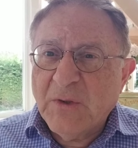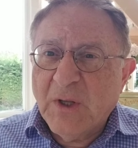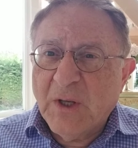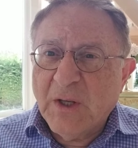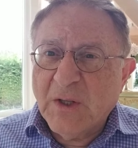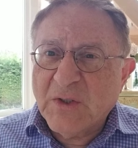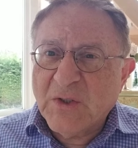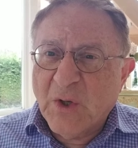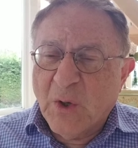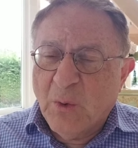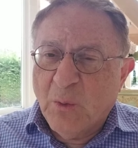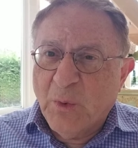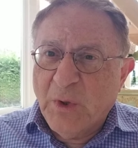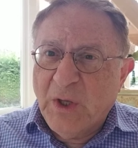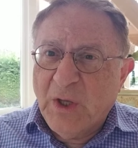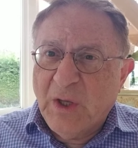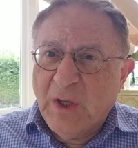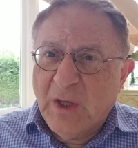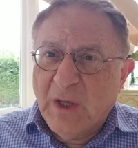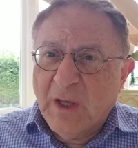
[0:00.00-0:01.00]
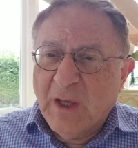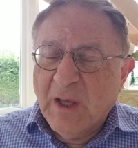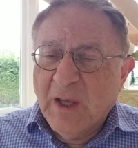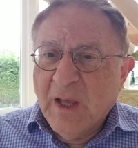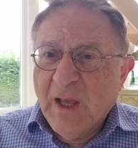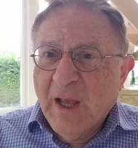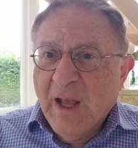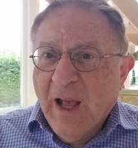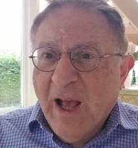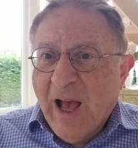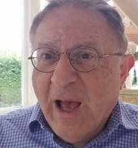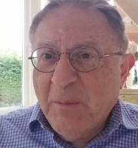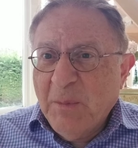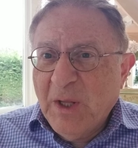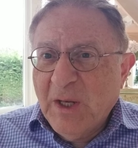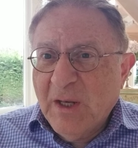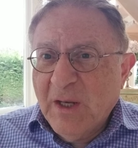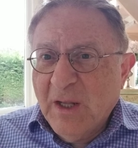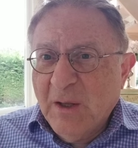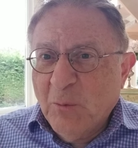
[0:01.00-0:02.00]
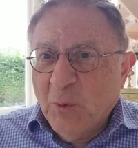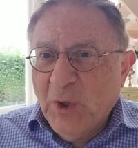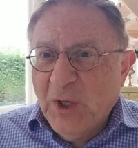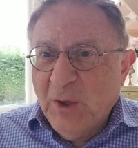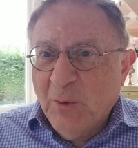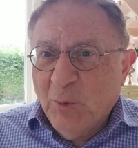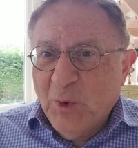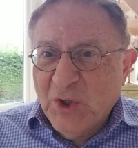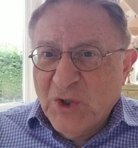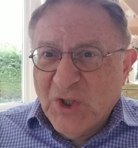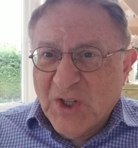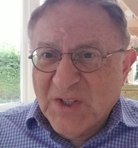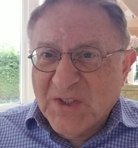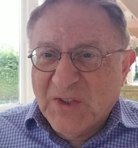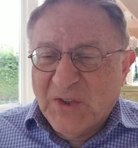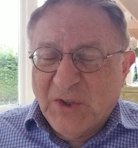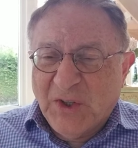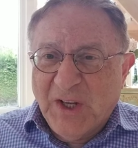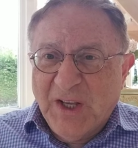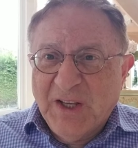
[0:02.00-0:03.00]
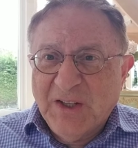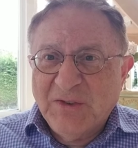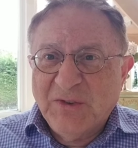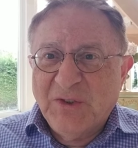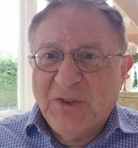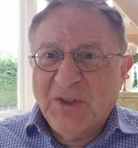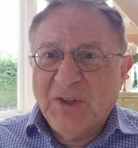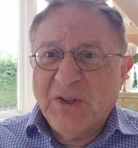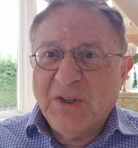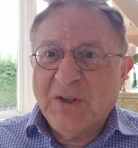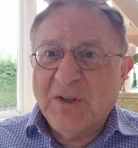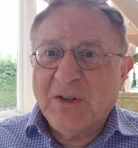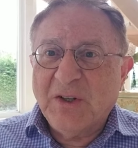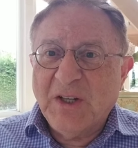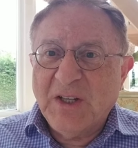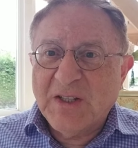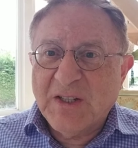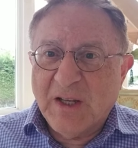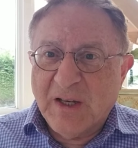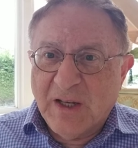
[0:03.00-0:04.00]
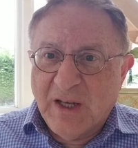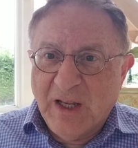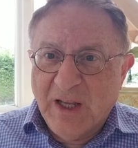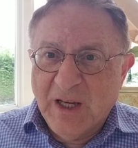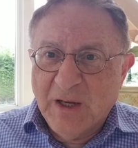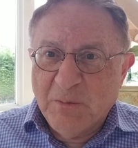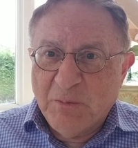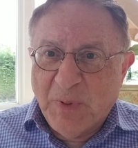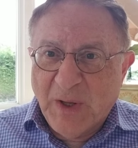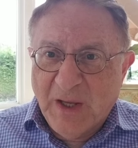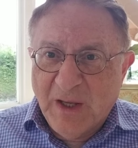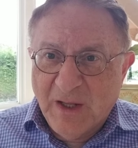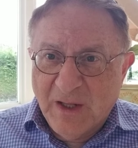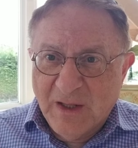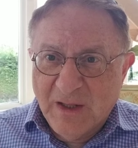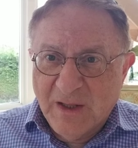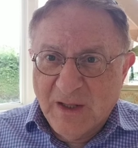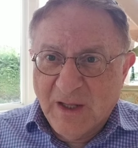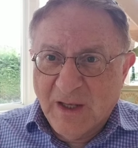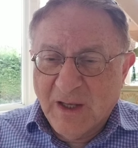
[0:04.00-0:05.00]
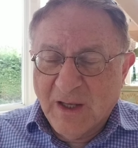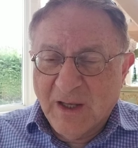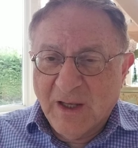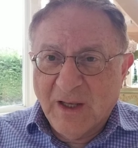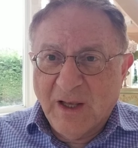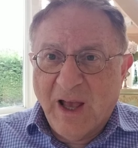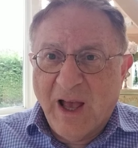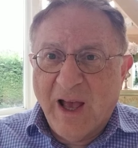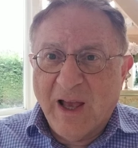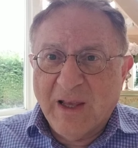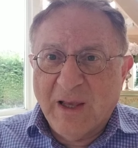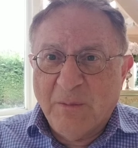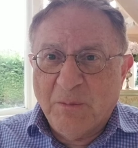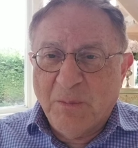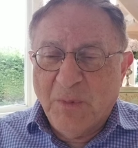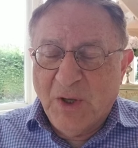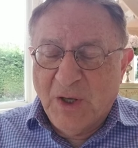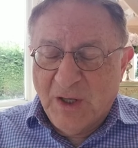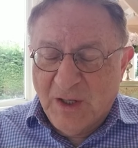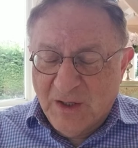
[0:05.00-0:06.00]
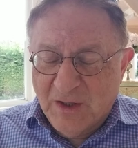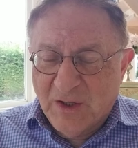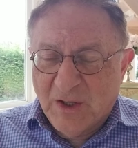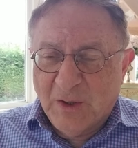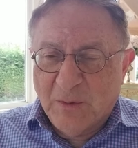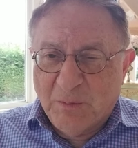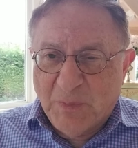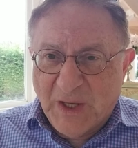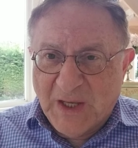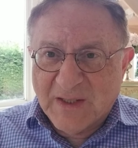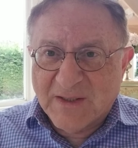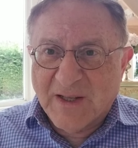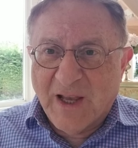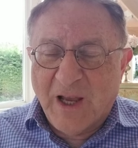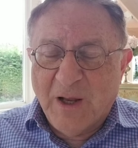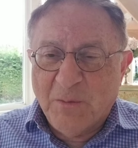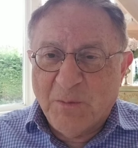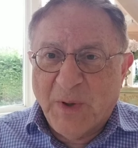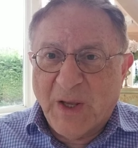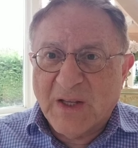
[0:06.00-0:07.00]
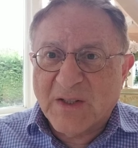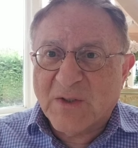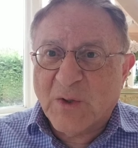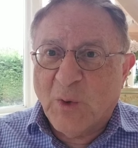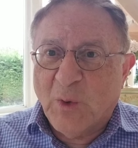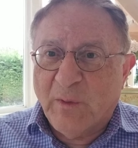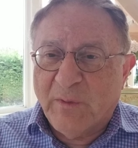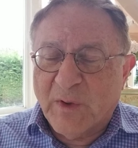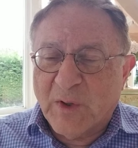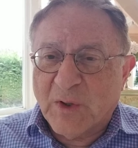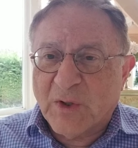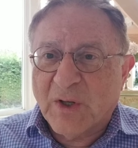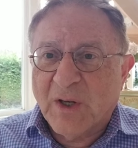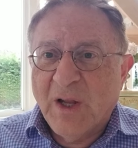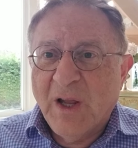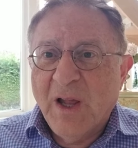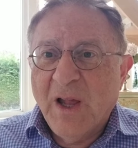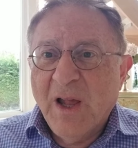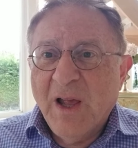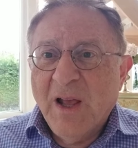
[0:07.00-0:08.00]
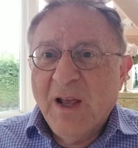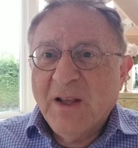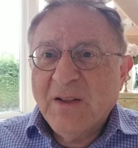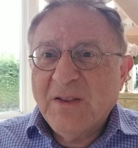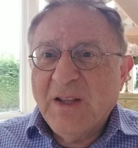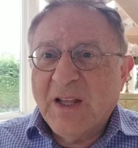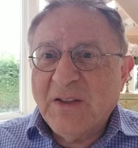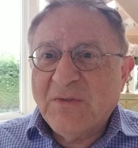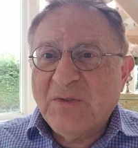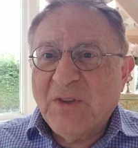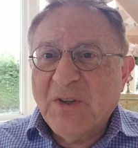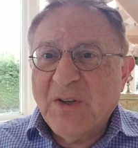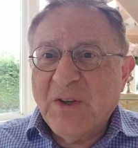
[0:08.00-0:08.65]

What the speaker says: So we just read recently in the Pesach, in Passover, that